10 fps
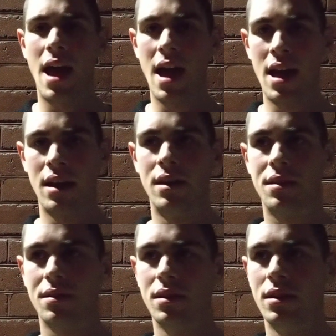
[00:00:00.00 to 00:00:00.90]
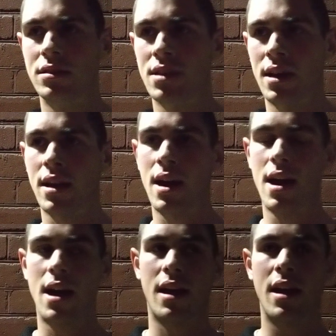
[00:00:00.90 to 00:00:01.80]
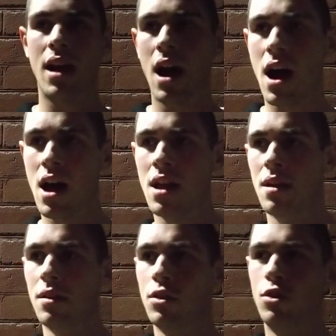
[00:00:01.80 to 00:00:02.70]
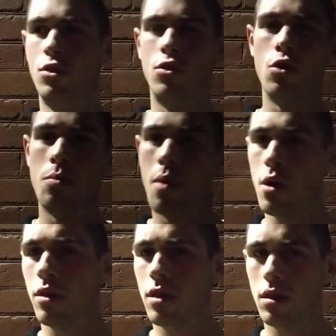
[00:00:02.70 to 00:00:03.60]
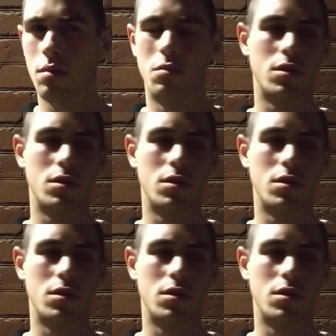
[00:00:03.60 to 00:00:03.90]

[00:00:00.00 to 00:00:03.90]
And it's like I can't do both of them.